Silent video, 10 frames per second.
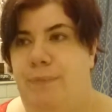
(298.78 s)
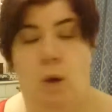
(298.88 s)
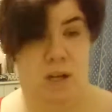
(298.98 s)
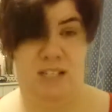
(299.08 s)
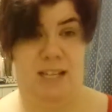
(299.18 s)

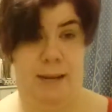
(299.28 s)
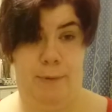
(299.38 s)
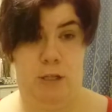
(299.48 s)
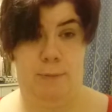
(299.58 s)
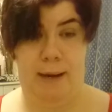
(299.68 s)
Not going to say
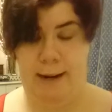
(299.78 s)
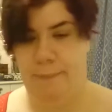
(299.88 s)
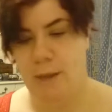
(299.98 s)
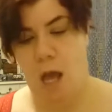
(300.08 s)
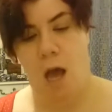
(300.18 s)
much about
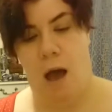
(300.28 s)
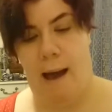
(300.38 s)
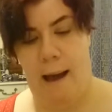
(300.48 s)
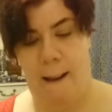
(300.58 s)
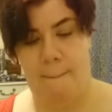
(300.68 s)
it.
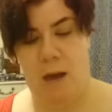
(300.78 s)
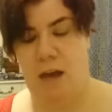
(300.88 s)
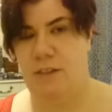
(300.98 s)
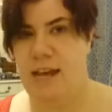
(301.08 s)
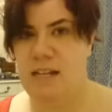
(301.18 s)

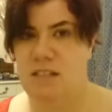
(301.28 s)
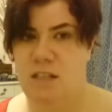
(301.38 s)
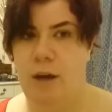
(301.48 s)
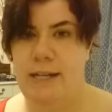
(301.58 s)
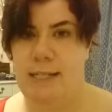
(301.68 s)
They
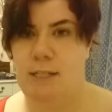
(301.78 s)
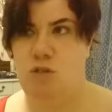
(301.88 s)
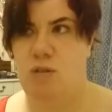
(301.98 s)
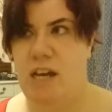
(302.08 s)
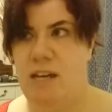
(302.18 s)
decided
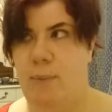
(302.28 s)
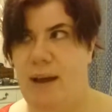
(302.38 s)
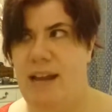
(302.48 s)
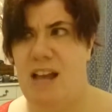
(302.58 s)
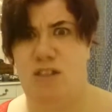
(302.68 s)
to take
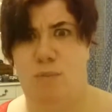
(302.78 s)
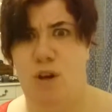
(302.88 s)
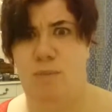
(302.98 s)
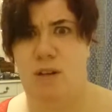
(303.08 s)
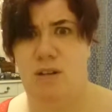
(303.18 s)
away, at the
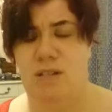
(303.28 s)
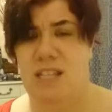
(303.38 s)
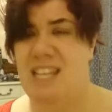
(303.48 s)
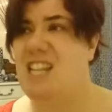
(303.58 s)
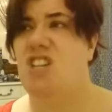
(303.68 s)
moment,
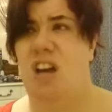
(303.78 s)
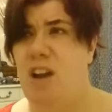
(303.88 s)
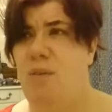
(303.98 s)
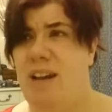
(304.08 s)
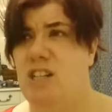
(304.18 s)
the
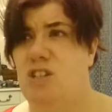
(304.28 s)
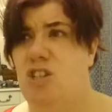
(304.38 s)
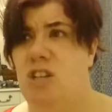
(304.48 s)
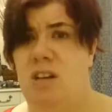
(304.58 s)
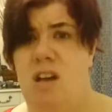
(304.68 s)
entire
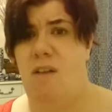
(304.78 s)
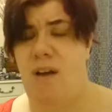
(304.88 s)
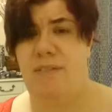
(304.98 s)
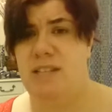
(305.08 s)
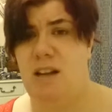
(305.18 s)
range of
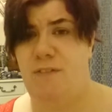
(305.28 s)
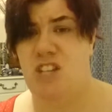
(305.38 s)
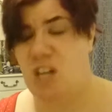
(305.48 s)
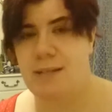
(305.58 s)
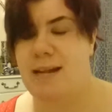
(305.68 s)
other stuff
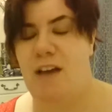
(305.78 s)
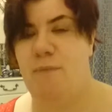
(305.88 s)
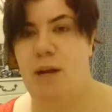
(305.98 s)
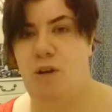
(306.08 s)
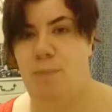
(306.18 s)
that doesn't have
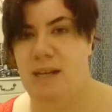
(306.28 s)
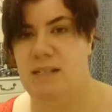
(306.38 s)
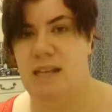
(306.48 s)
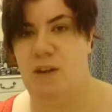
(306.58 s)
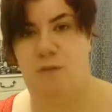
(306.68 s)

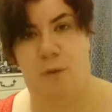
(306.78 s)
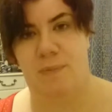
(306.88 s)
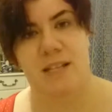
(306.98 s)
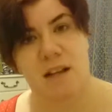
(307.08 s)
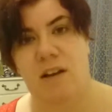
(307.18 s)
microbeads in
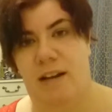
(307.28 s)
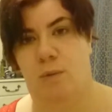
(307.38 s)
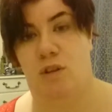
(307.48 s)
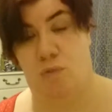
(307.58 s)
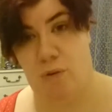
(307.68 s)
from this line,
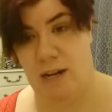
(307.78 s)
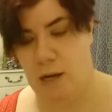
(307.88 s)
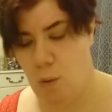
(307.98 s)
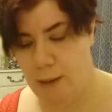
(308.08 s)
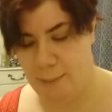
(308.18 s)
which really
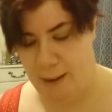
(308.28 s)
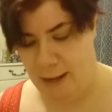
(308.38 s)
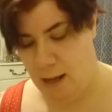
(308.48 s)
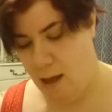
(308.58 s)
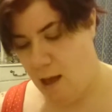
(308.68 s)
annoyed
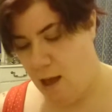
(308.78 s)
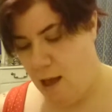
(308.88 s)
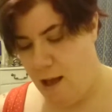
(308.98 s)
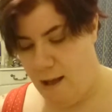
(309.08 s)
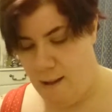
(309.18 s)
me.
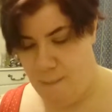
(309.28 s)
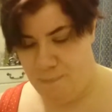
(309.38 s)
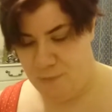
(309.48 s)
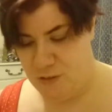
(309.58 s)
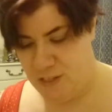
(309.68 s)

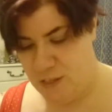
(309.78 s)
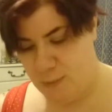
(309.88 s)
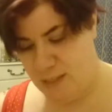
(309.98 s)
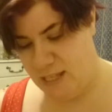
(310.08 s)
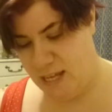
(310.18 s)
So this
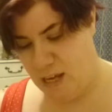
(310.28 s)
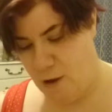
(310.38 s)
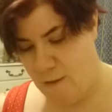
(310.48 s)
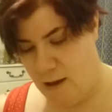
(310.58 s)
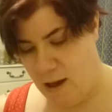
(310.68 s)
was the